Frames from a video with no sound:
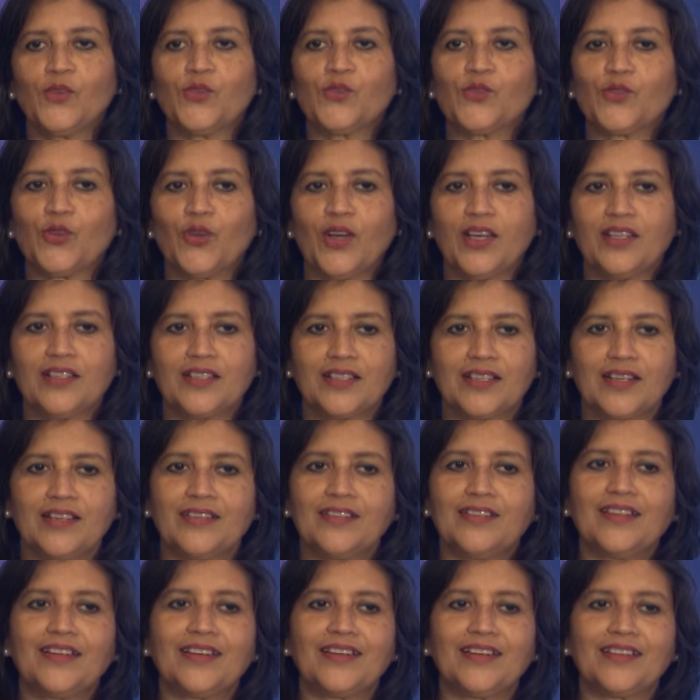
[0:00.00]
So I
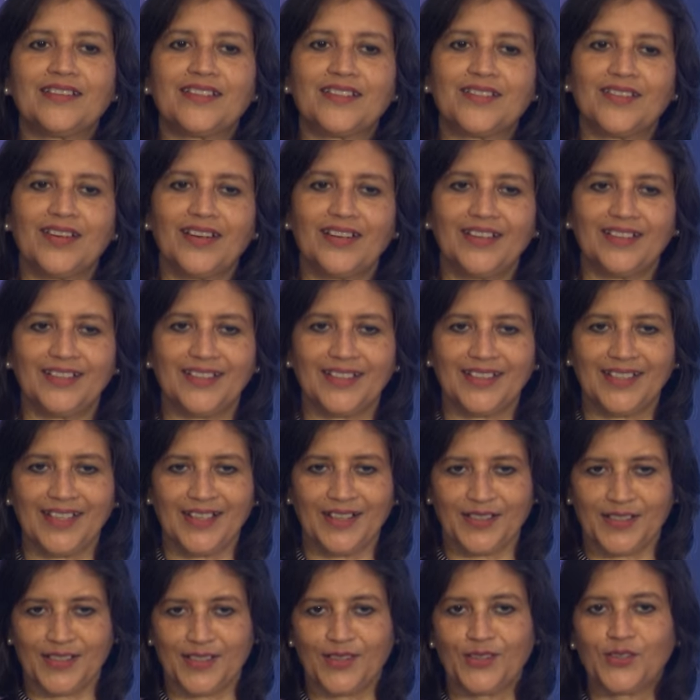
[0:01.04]
decided that let's try other
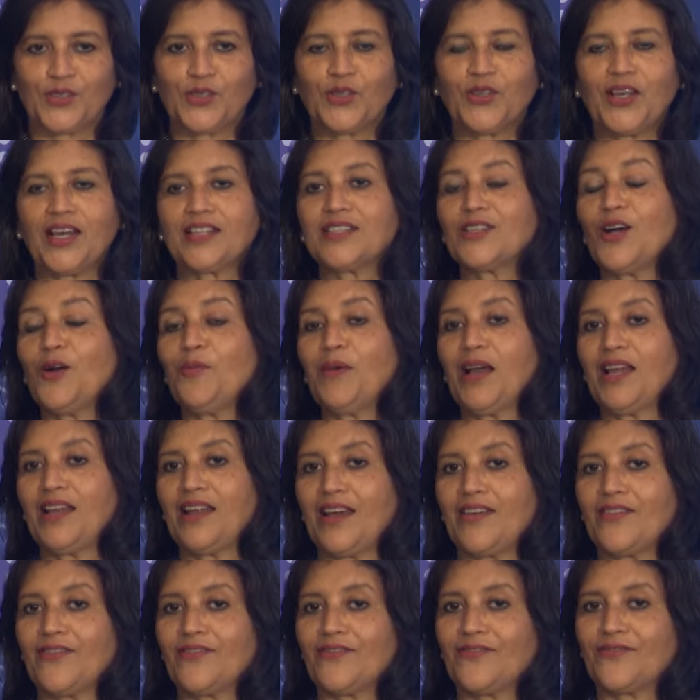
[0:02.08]
things. So that's how my
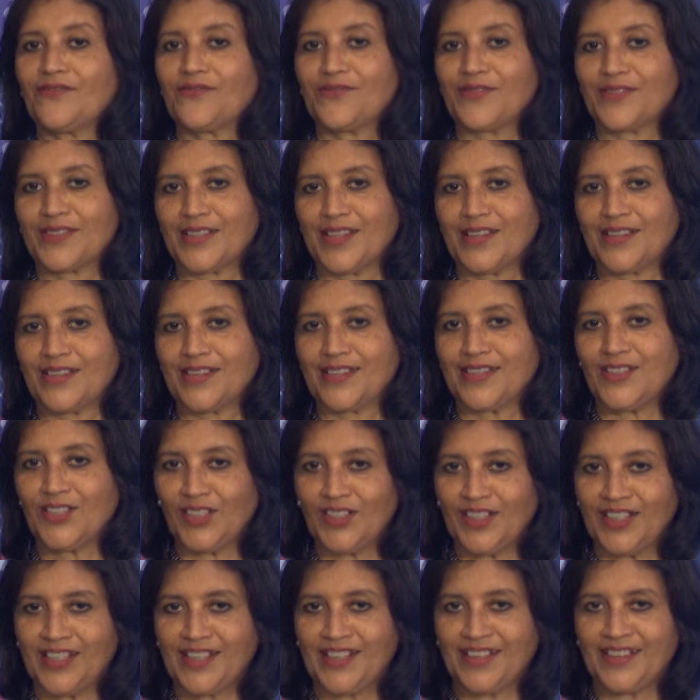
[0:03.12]
life
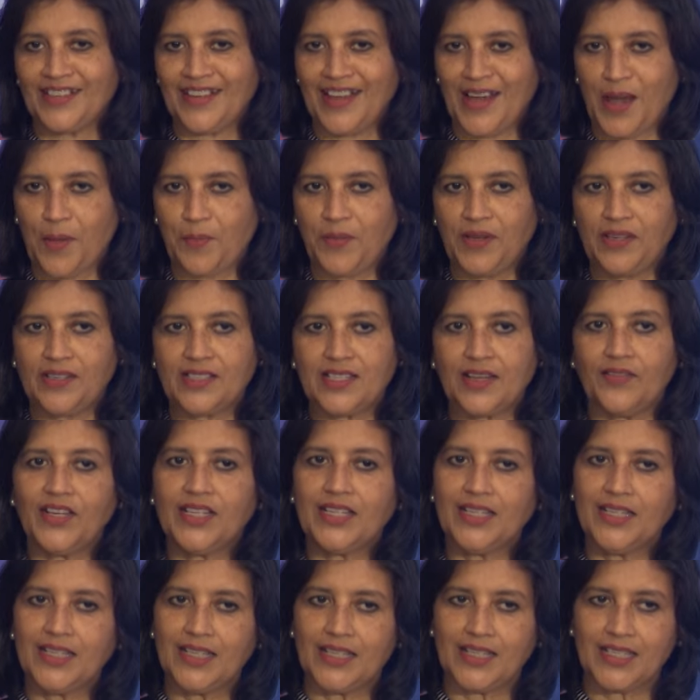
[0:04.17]
journey happened,
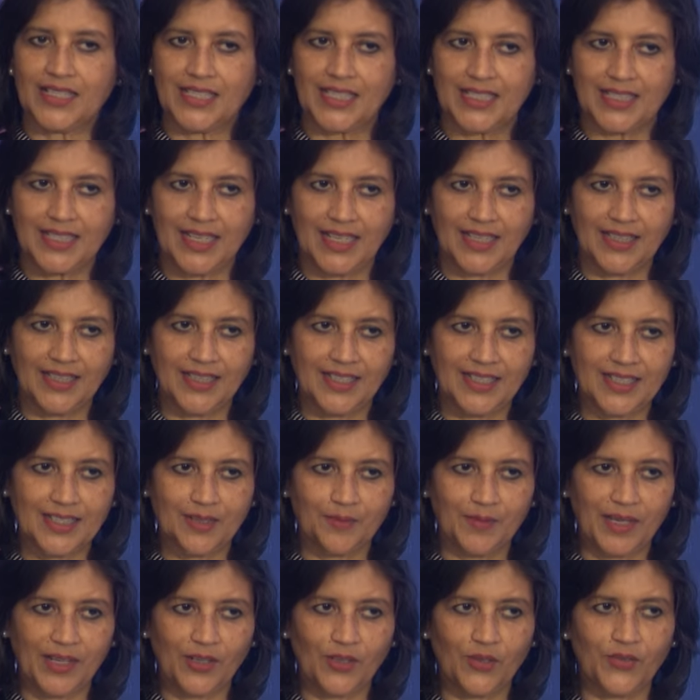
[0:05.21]
17 years in the
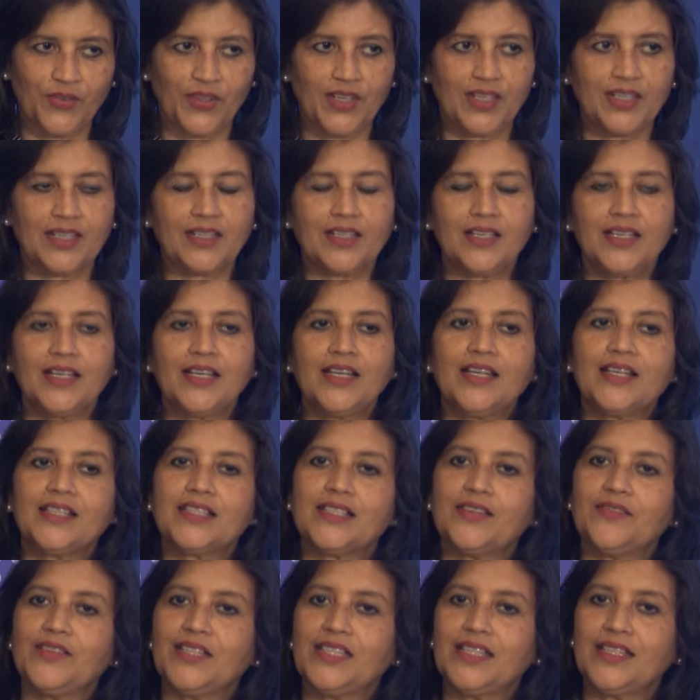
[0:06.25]
Reserve Bank of India,
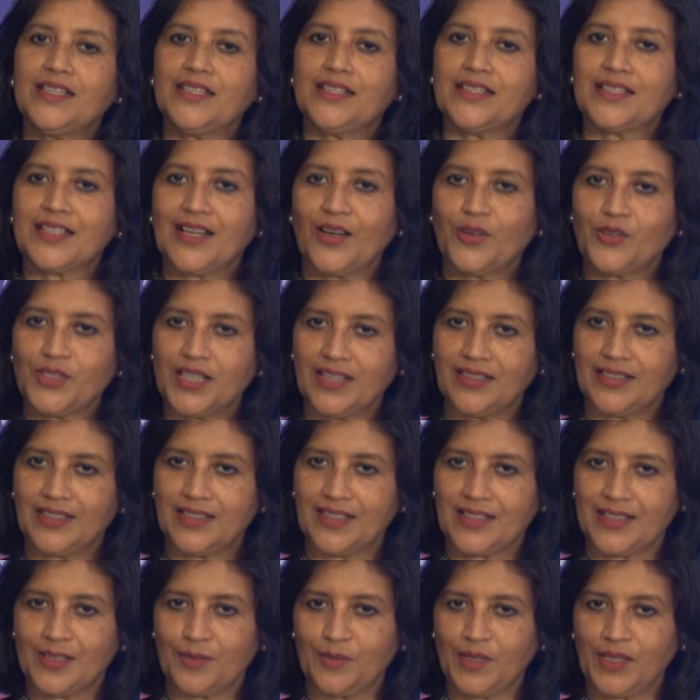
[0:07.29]
17 years outside the
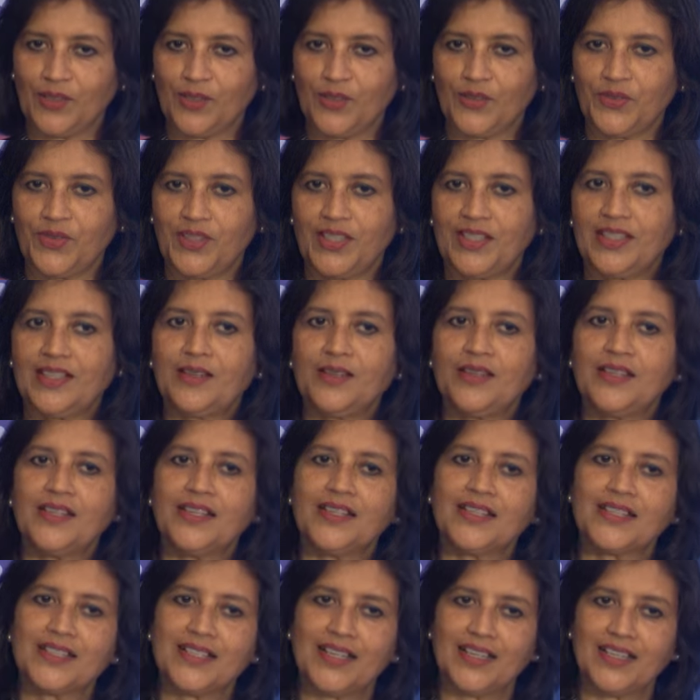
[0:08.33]
Reserve Bank of India,
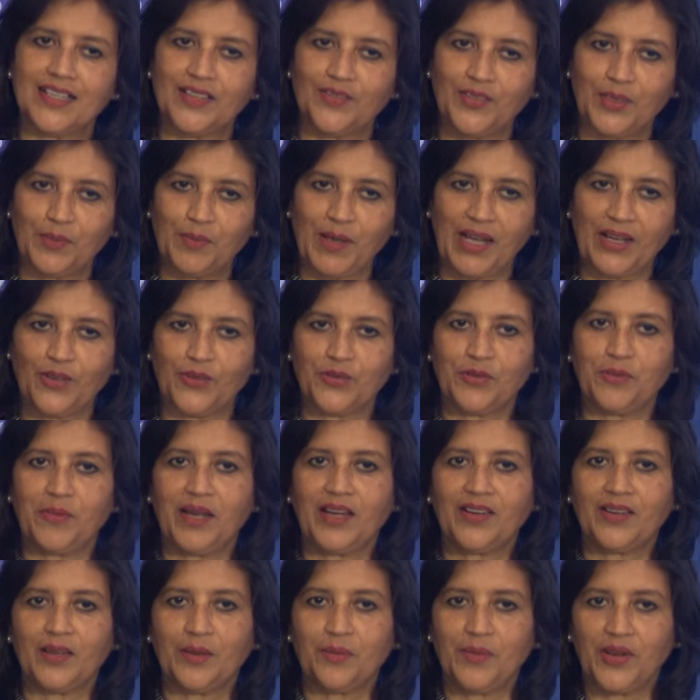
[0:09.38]
starting with Bank of
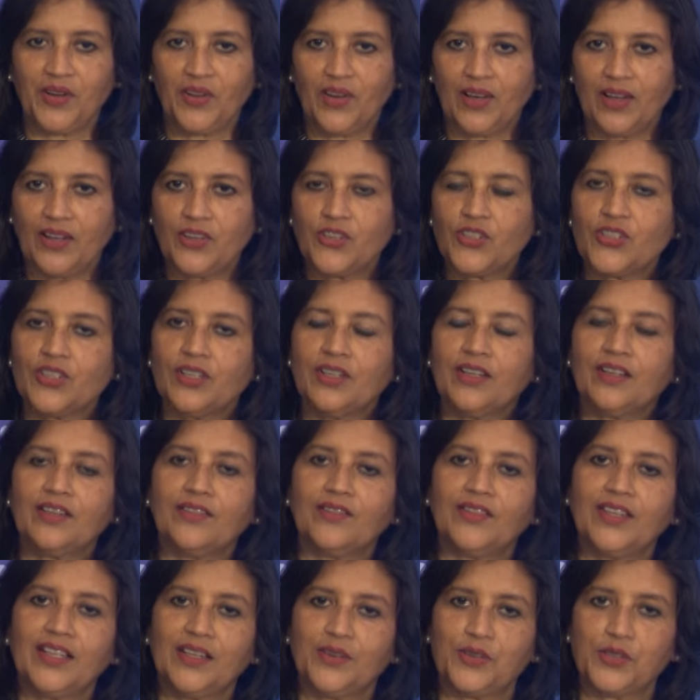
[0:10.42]
America, Merrill Lynch.
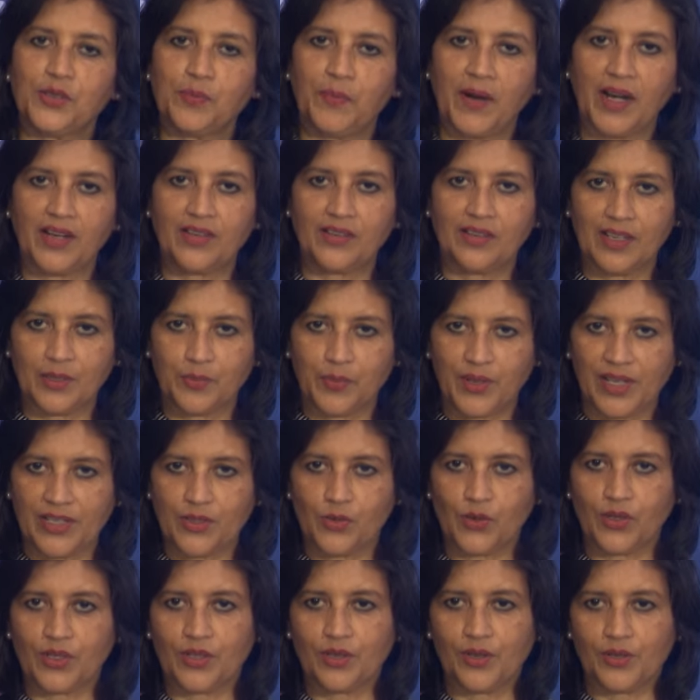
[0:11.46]
Then I was a partner at
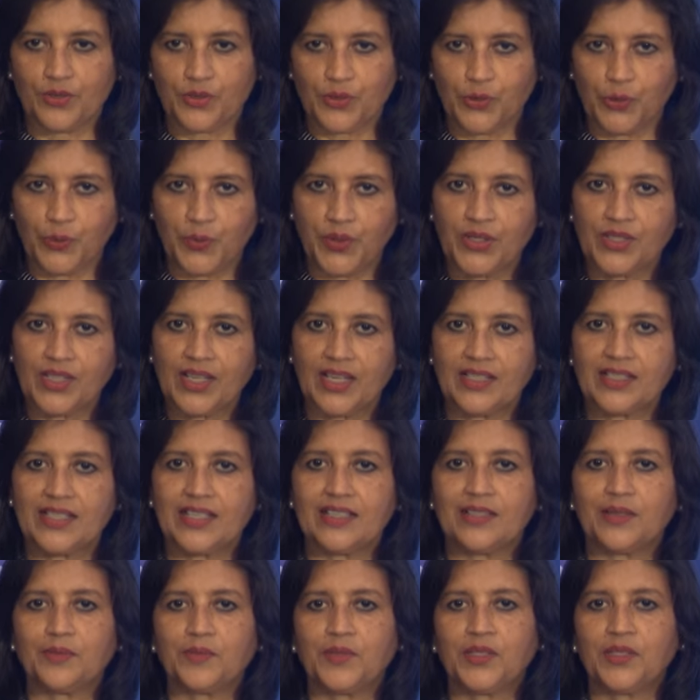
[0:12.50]
PricewaterhouseCoopers. I
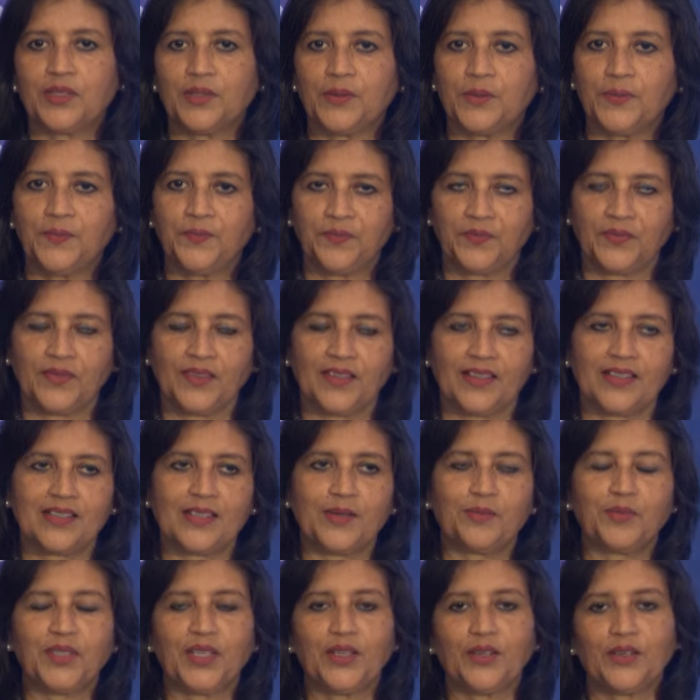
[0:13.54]
set up the
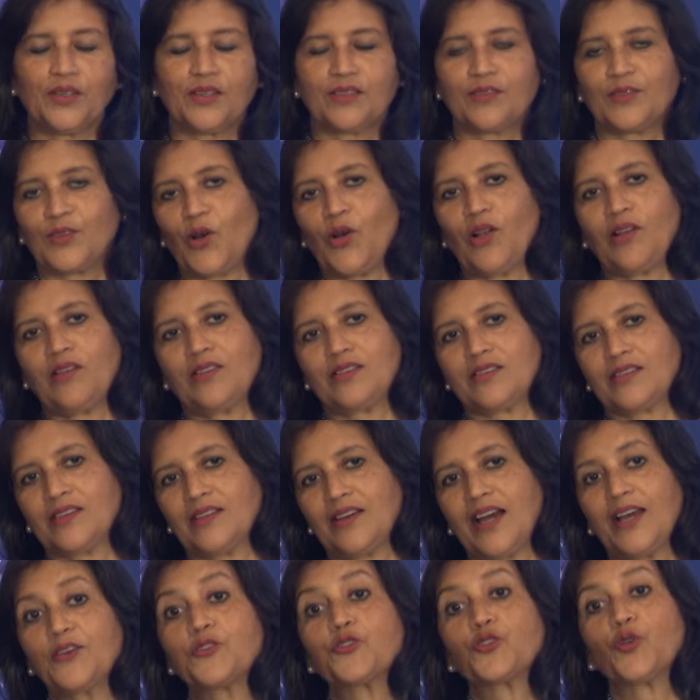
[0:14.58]
something called,
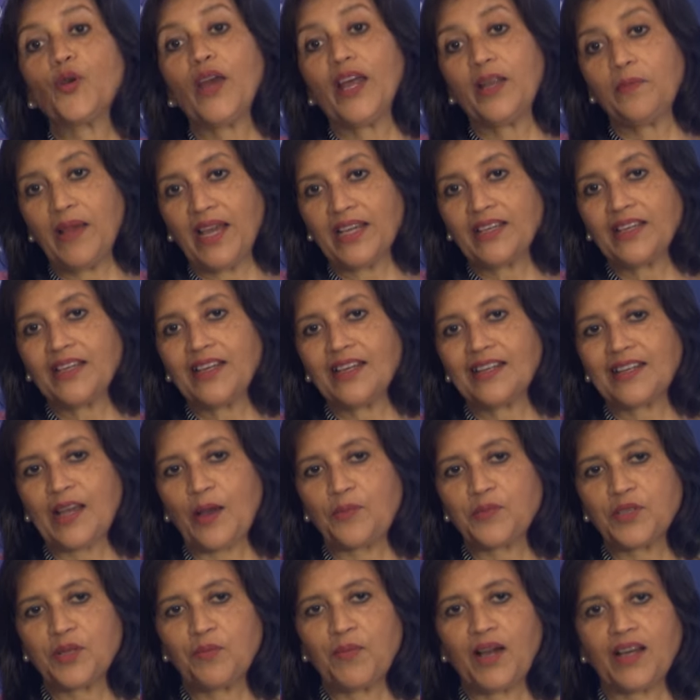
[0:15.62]
I used to head banking and
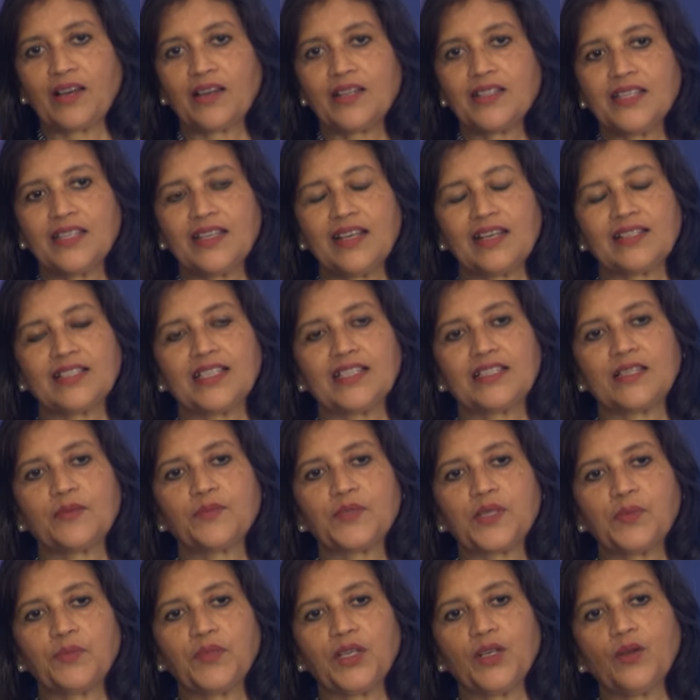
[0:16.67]
capital markets, and I set up
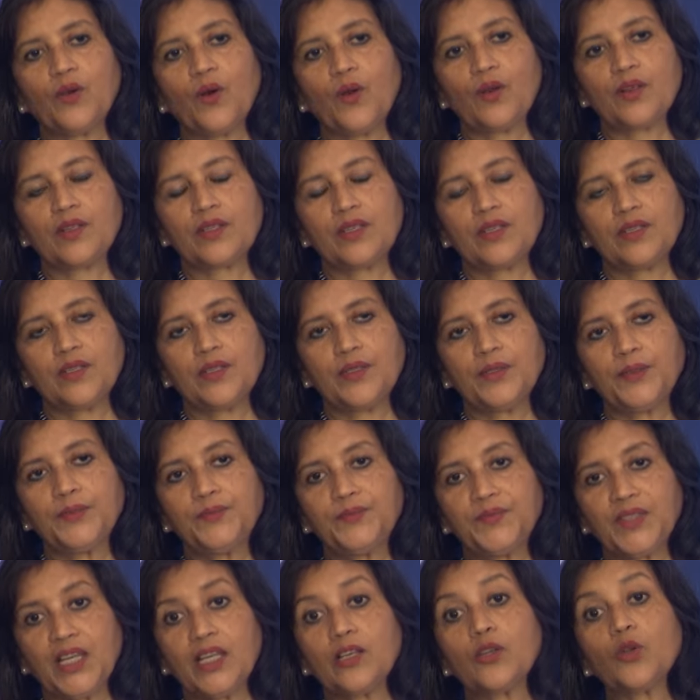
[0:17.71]
something called the
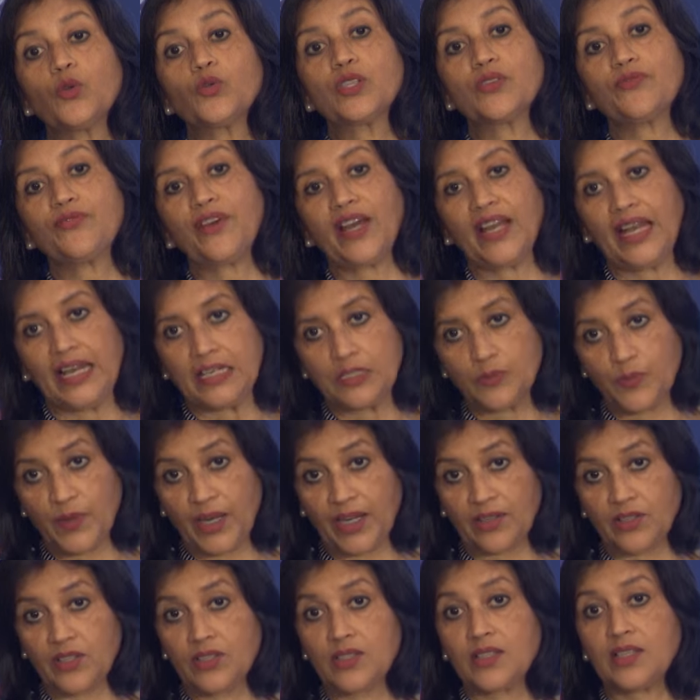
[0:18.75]
inclusive finance practice.